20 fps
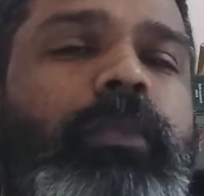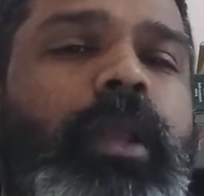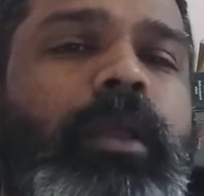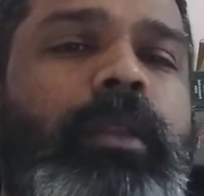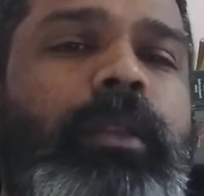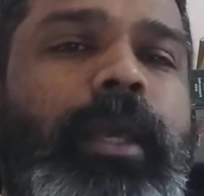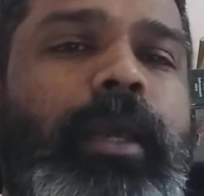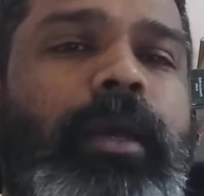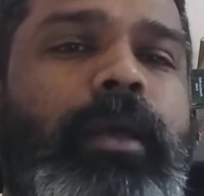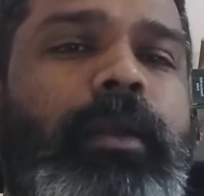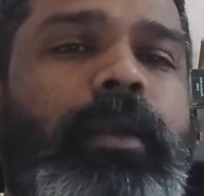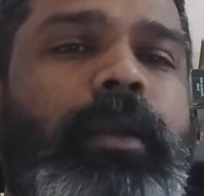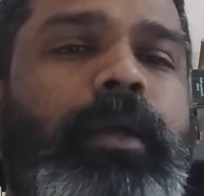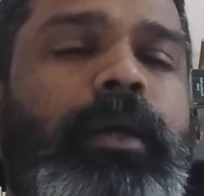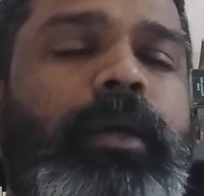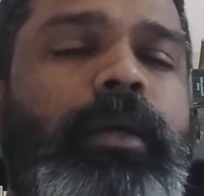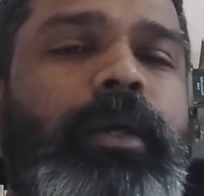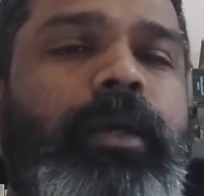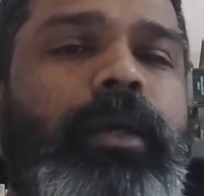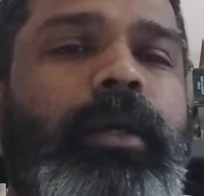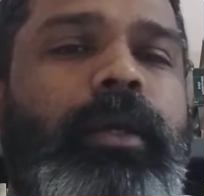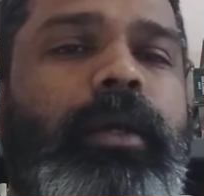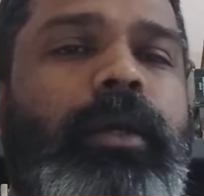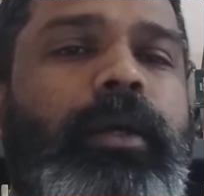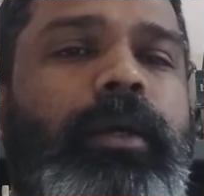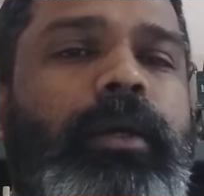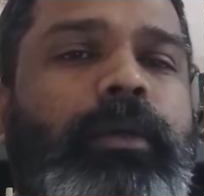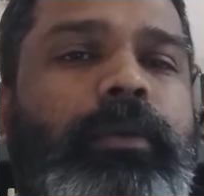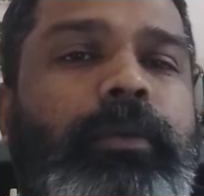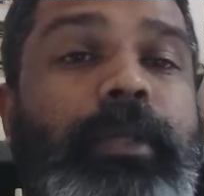their
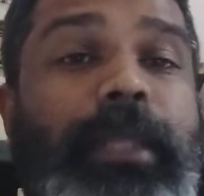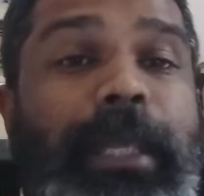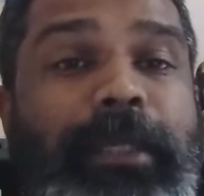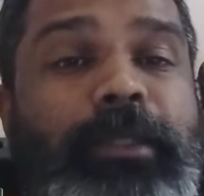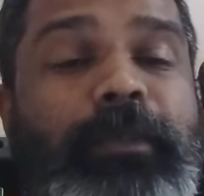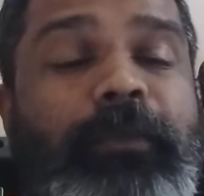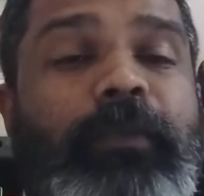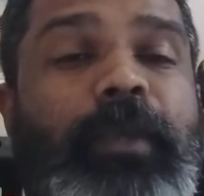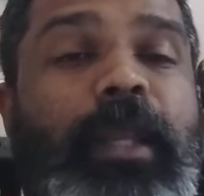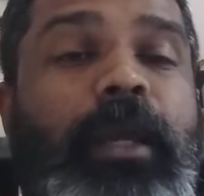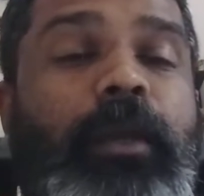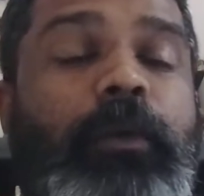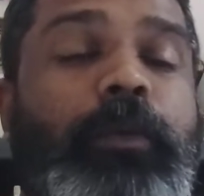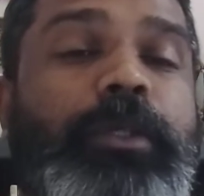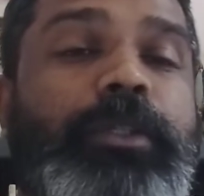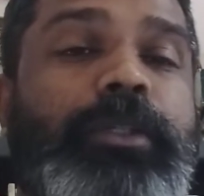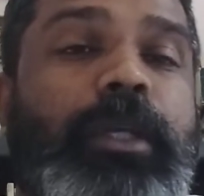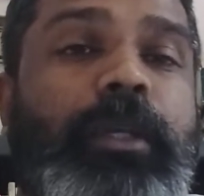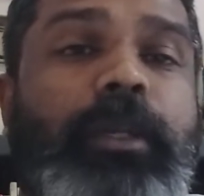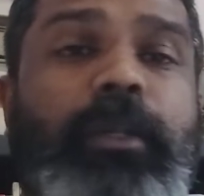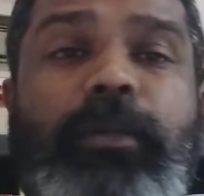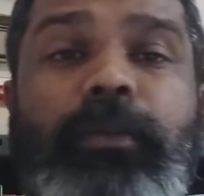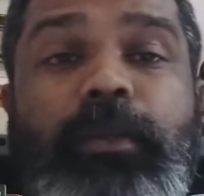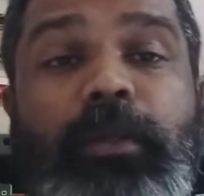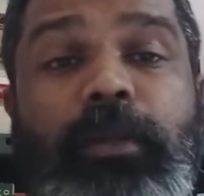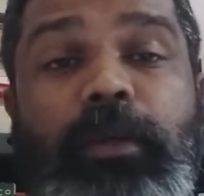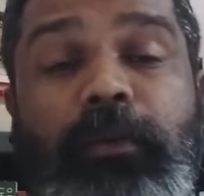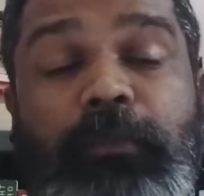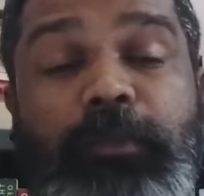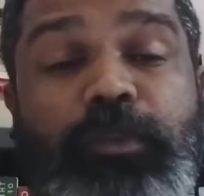native language, and
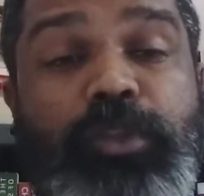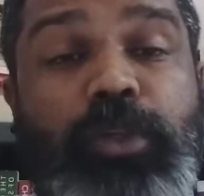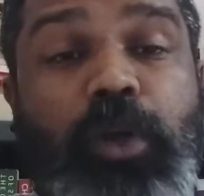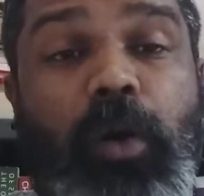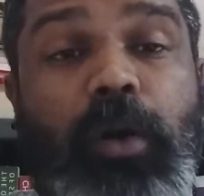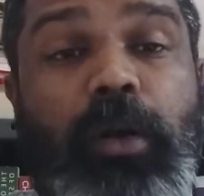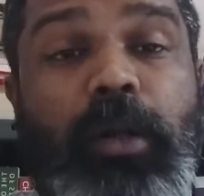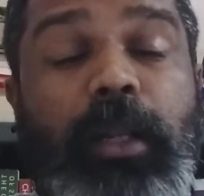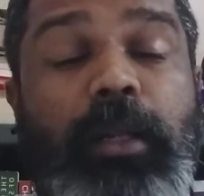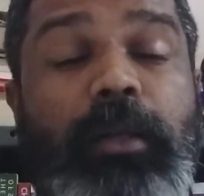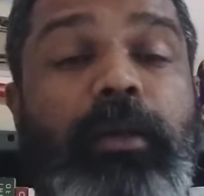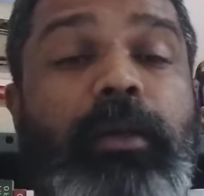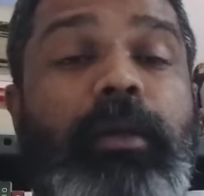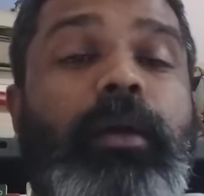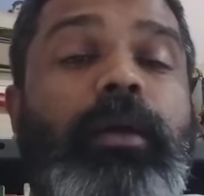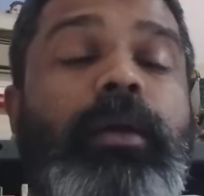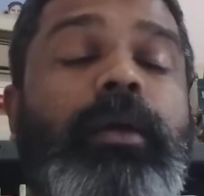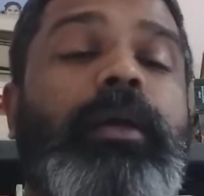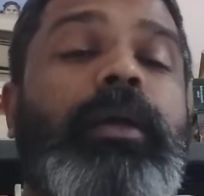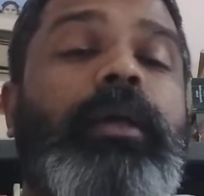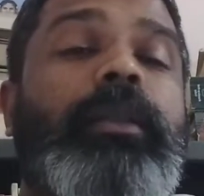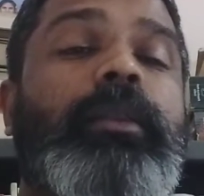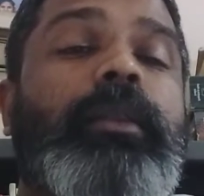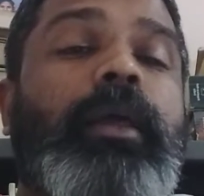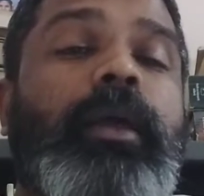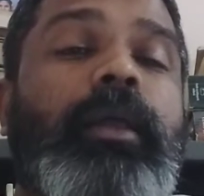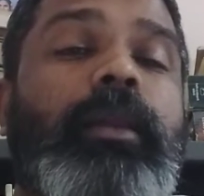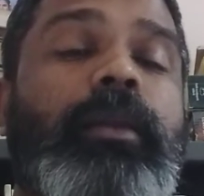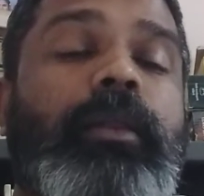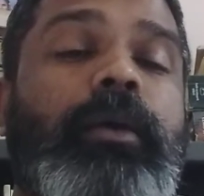in Scotland they
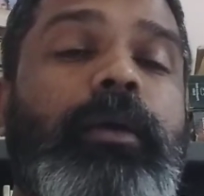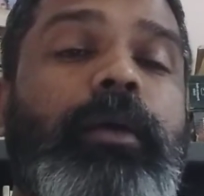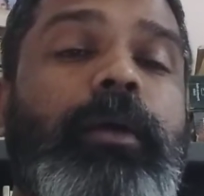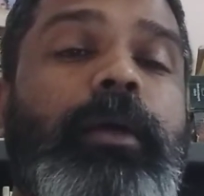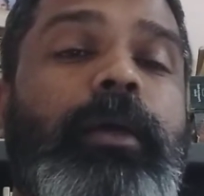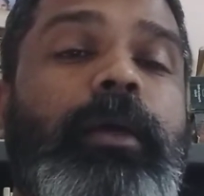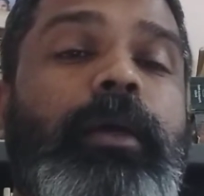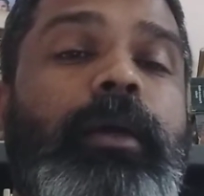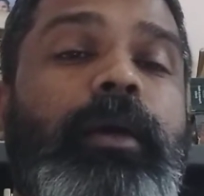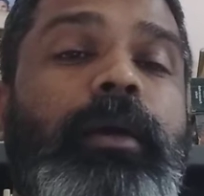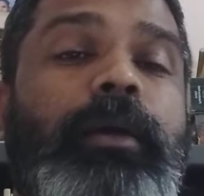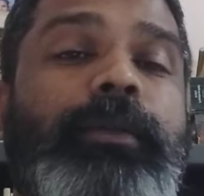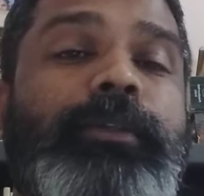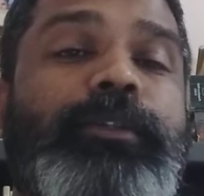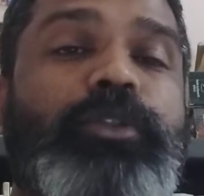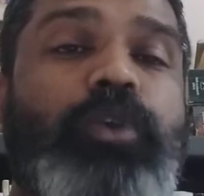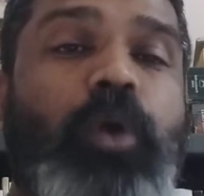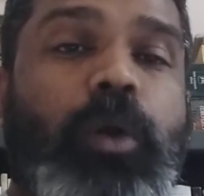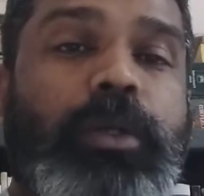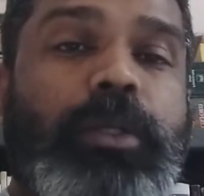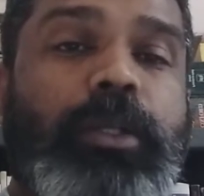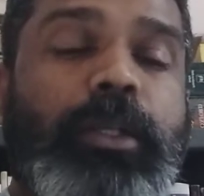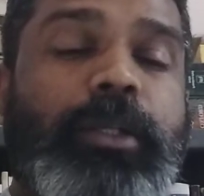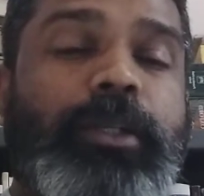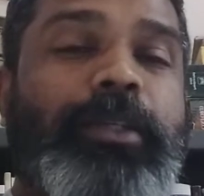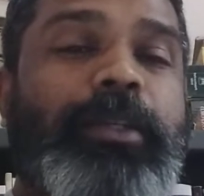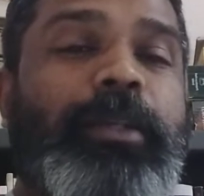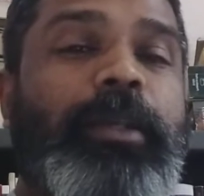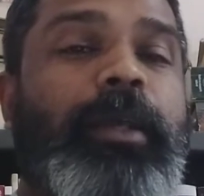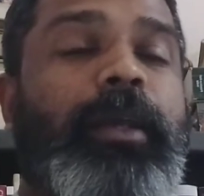had
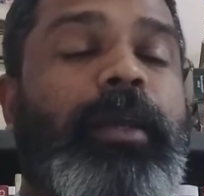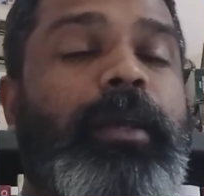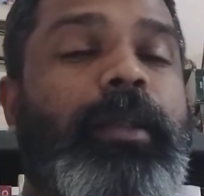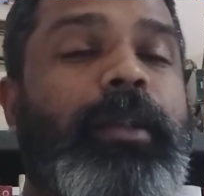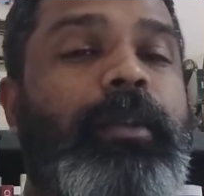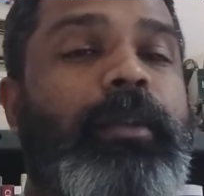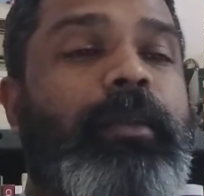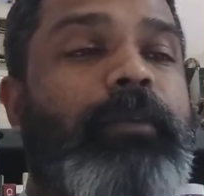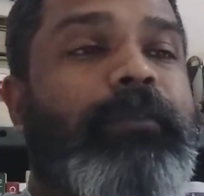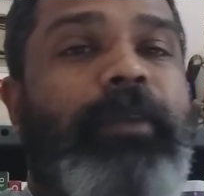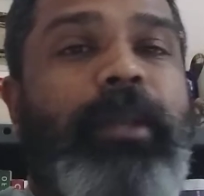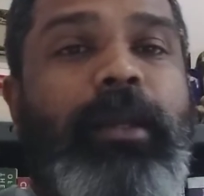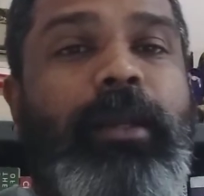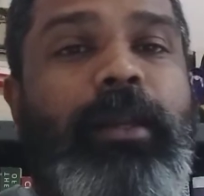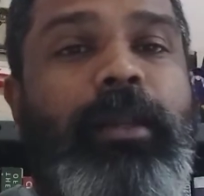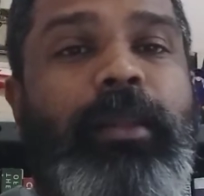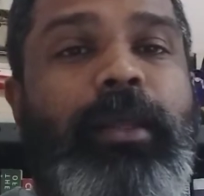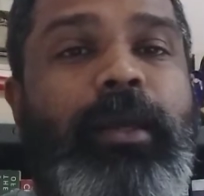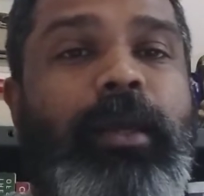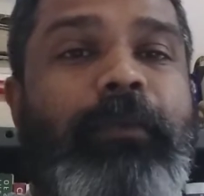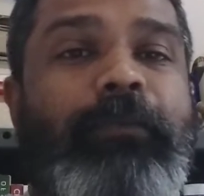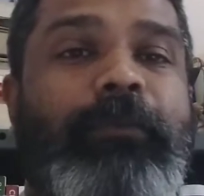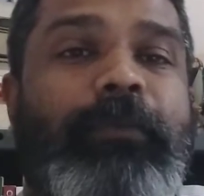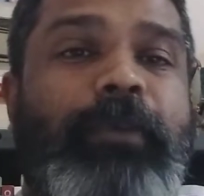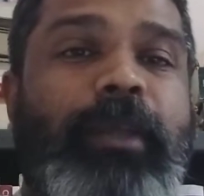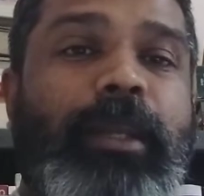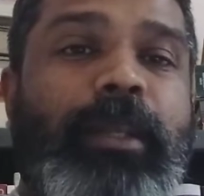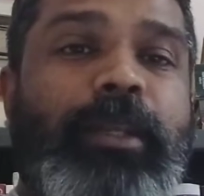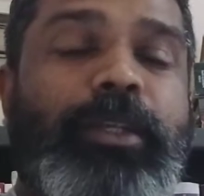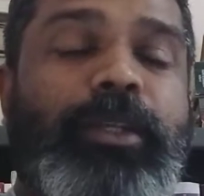Scottish, and Finland they had
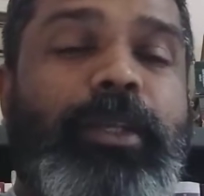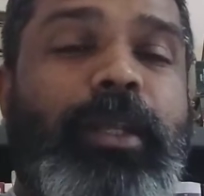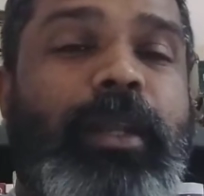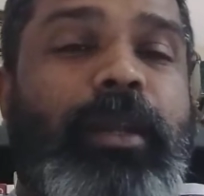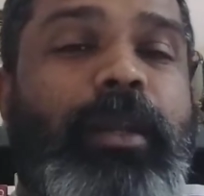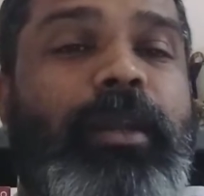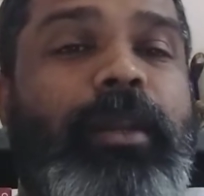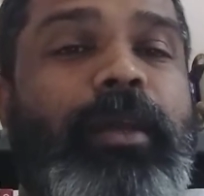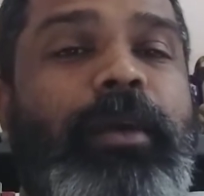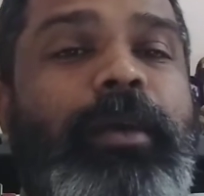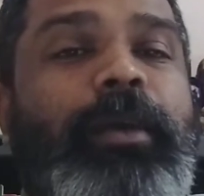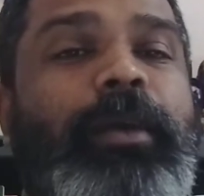Finnish, and